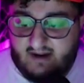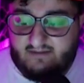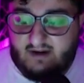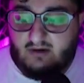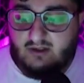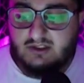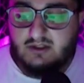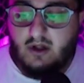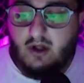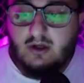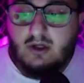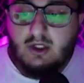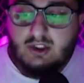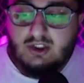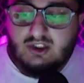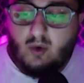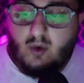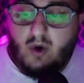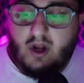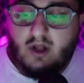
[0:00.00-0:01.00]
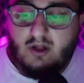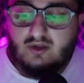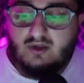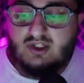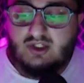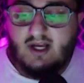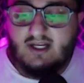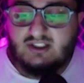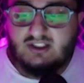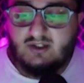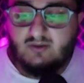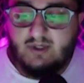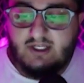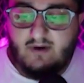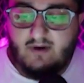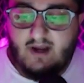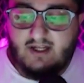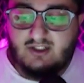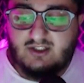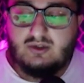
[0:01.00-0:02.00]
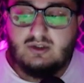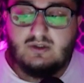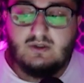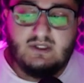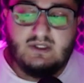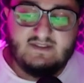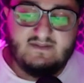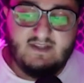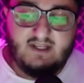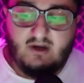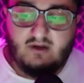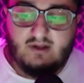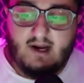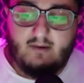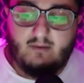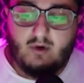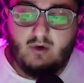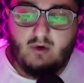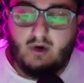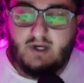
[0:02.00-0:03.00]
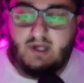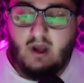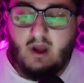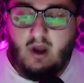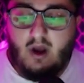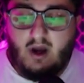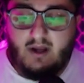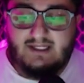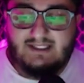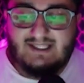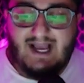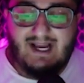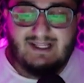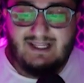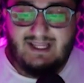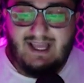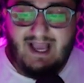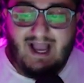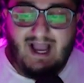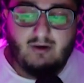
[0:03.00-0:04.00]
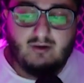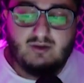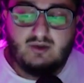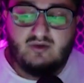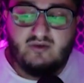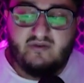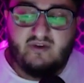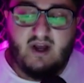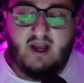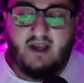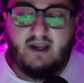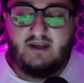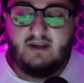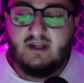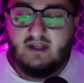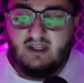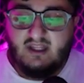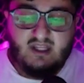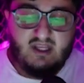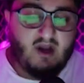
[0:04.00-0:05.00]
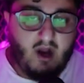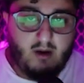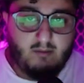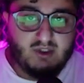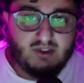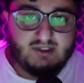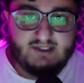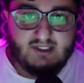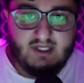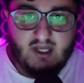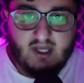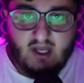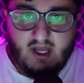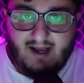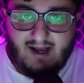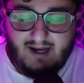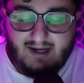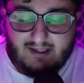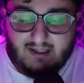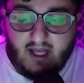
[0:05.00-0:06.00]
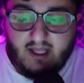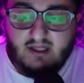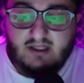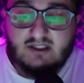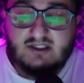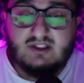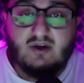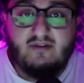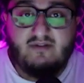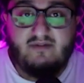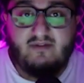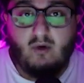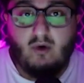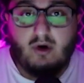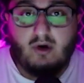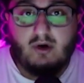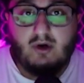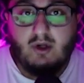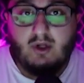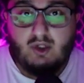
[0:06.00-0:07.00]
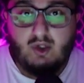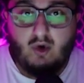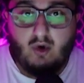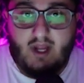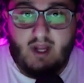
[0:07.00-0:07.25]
hours long. So what I'll do is I'll actually redirect you to this video that I recorded on exactly how to find e-commerce clients for your